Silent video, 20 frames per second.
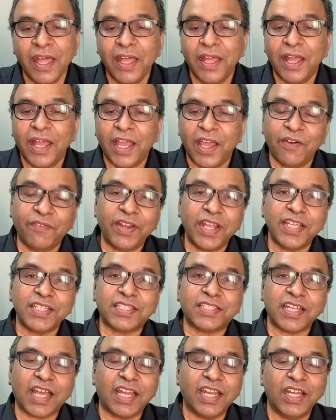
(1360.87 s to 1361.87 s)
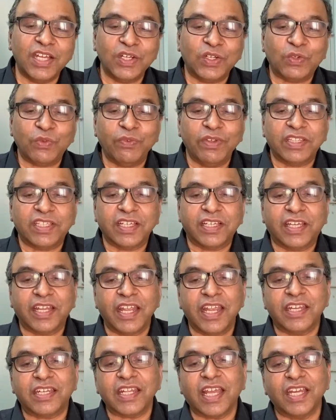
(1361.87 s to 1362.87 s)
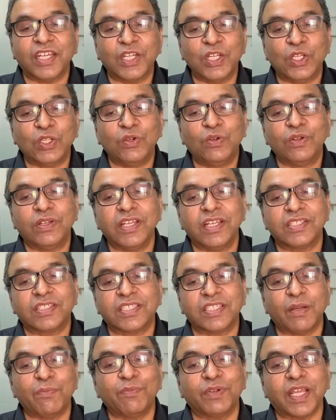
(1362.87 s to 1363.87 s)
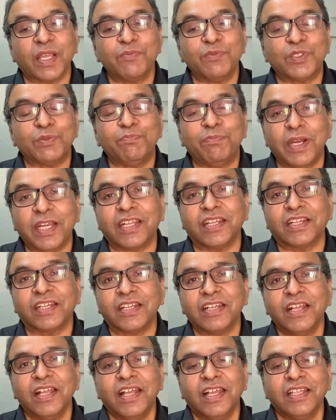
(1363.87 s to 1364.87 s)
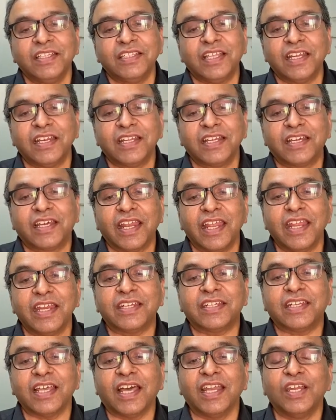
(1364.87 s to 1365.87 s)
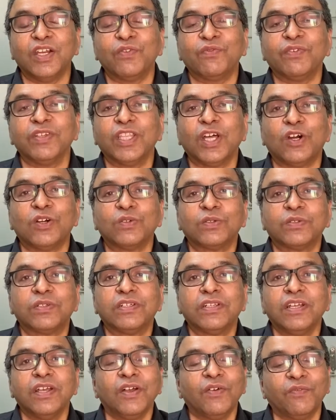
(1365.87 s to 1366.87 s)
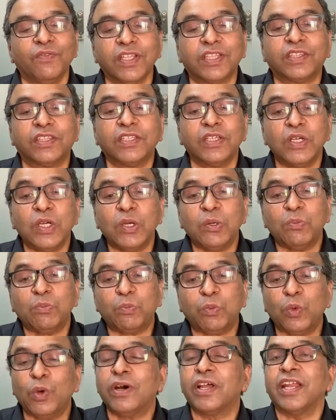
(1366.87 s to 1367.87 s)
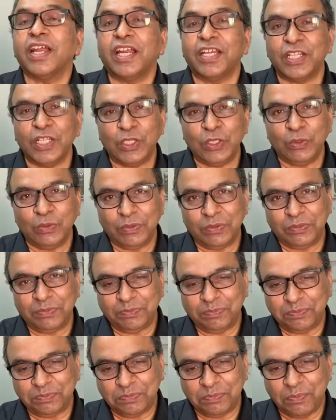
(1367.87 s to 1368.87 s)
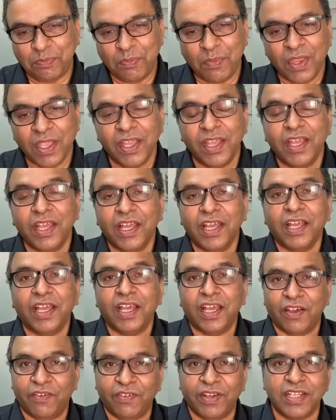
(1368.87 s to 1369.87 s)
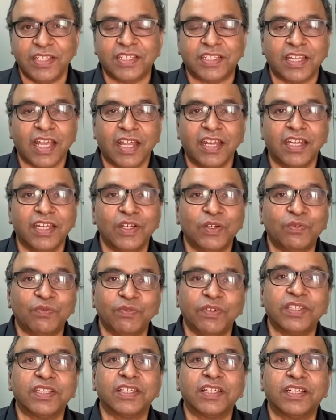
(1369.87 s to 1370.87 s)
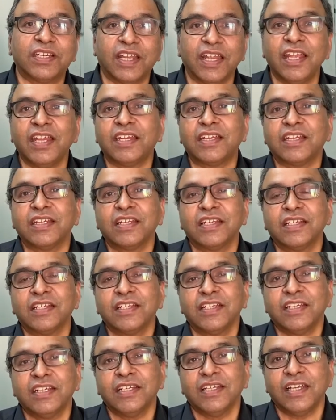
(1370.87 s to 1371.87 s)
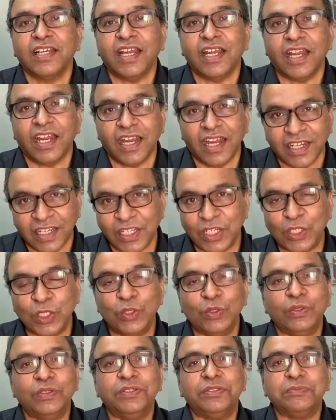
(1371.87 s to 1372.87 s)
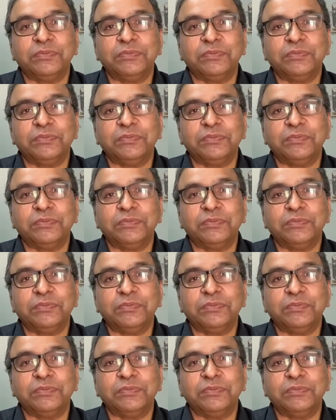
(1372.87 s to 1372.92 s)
Average talent with great attitude is sometimes better than great talent with poor attitude. Average talent with great attitude